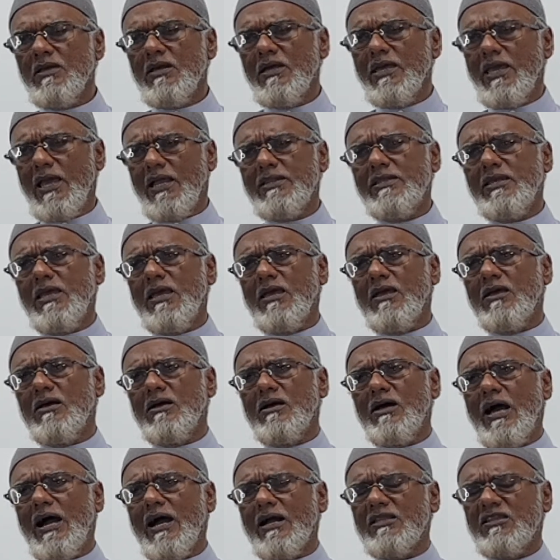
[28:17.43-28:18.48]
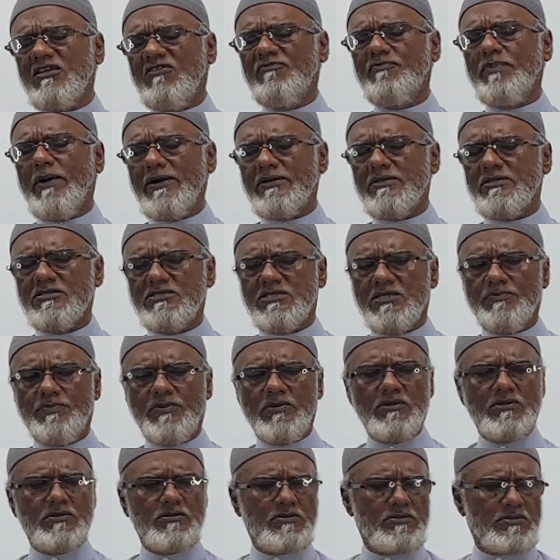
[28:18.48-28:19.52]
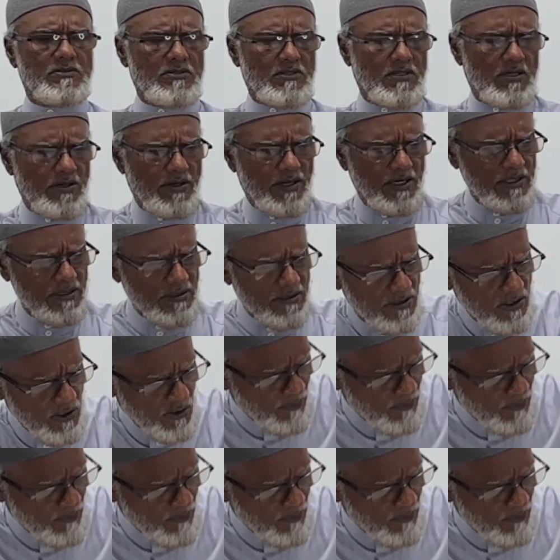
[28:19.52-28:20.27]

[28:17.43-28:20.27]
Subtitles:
get the active participle. Right? You